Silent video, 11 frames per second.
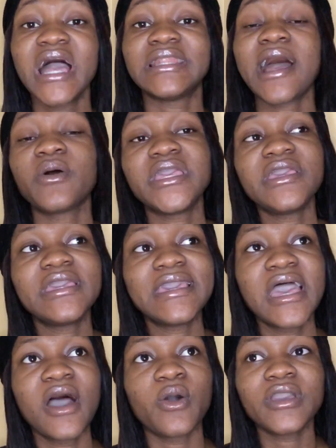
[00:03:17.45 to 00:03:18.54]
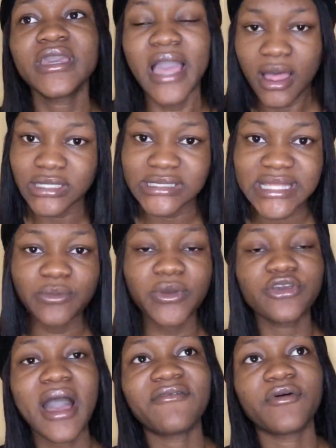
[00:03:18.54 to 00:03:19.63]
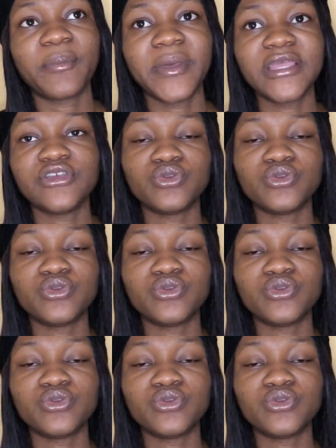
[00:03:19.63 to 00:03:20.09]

Now, I understand when you have a pain,